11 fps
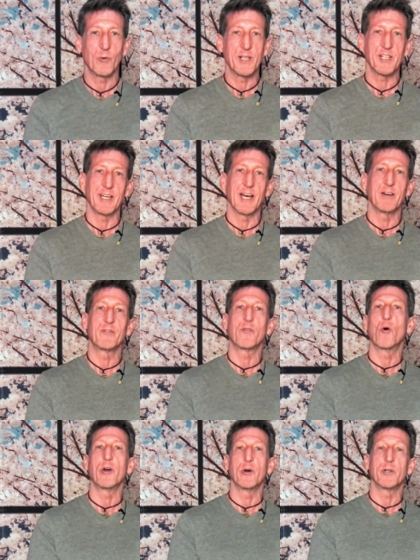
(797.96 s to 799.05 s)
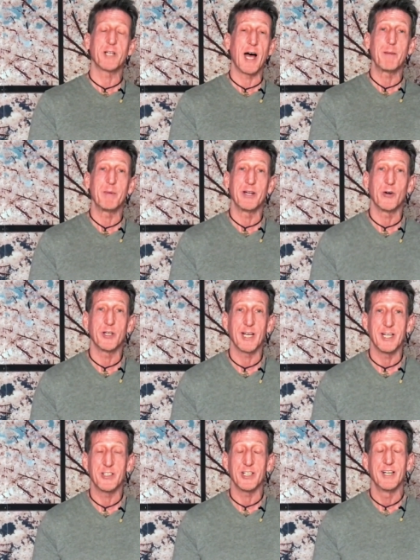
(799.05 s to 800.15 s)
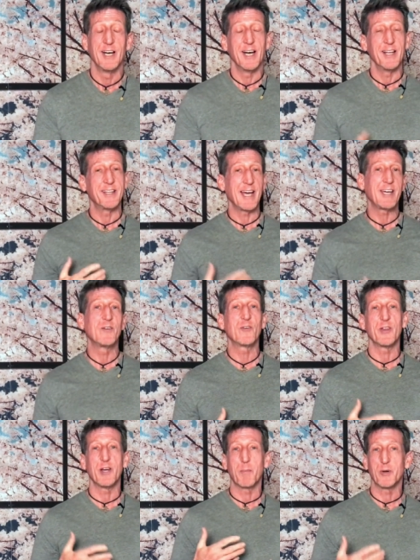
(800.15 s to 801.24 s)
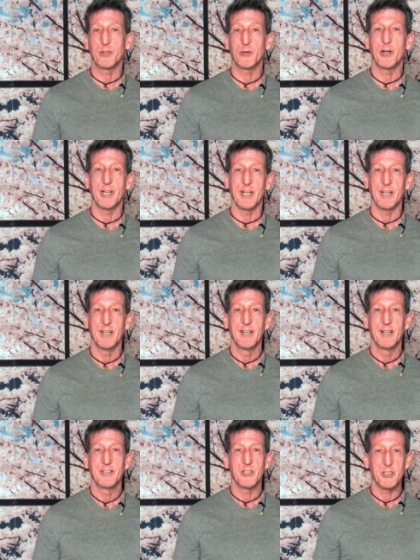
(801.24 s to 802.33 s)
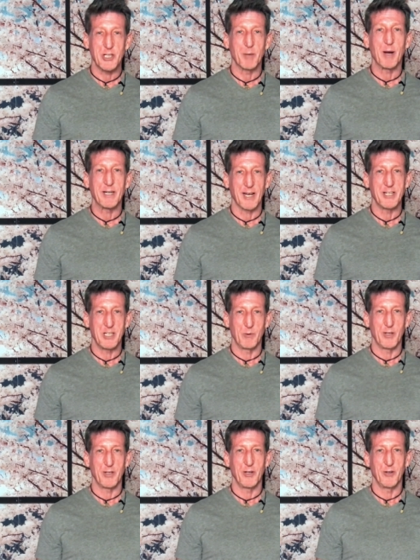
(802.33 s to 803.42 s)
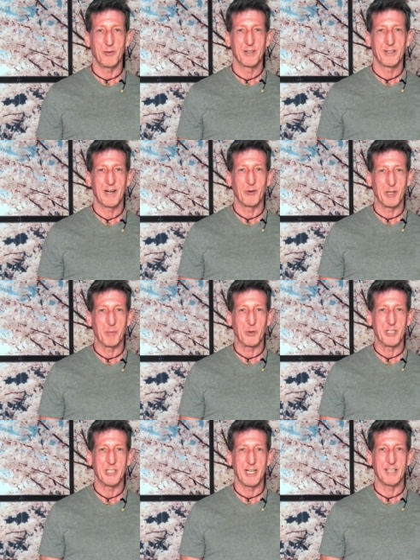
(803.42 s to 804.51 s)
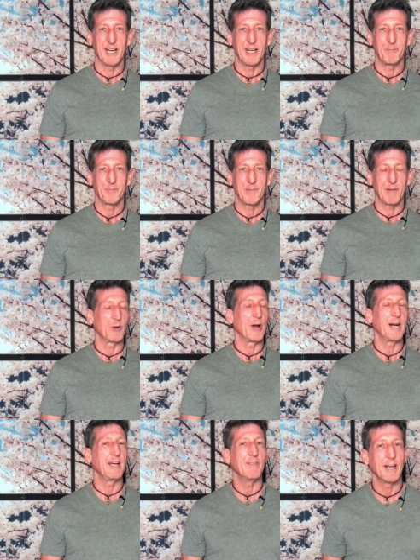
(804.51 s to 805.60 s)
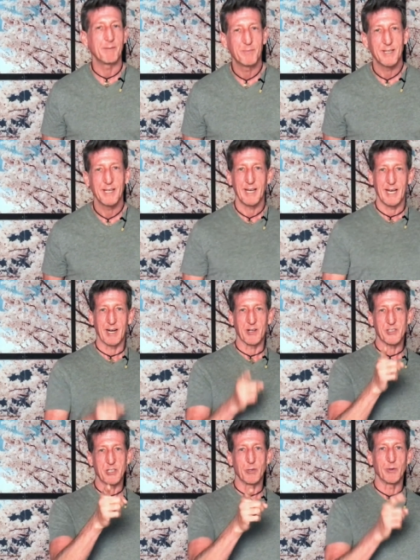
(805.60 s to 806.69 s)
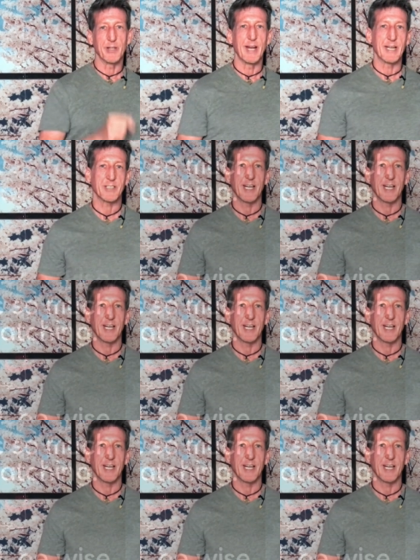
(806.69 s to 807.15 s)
once again for your time and your attention. And thank you for the opportunity to share my Tai Chi with you. I really appreciate that. Have a great evening, and I'll see you in the next